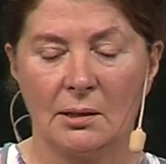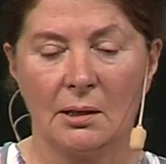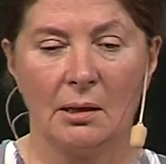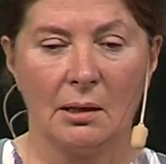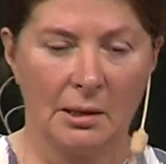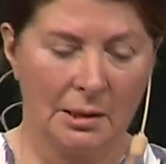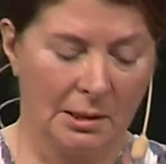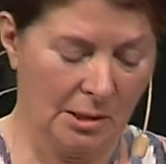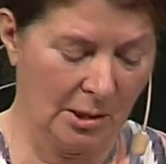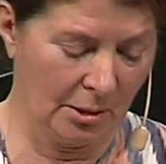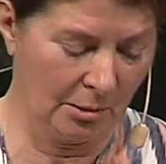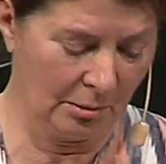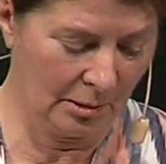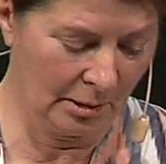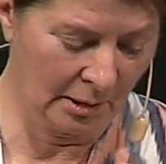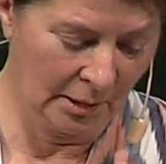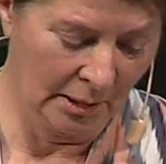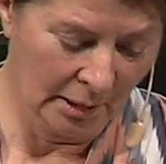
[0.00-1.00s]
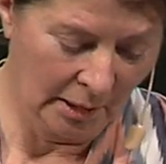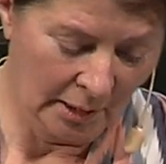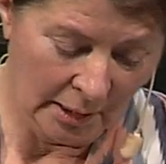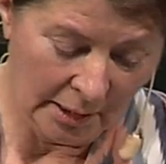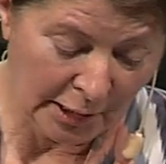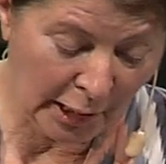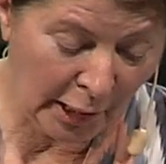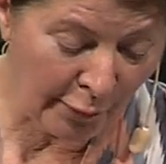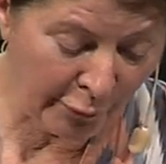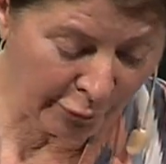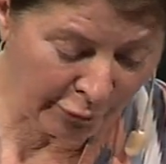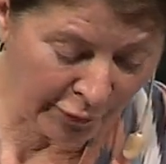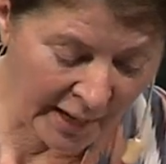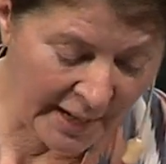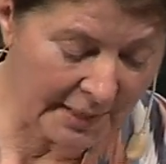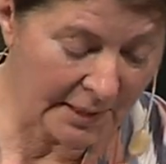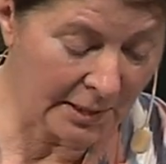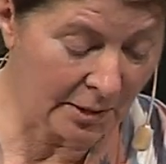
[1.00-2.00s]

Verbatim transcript: Aino. Their friends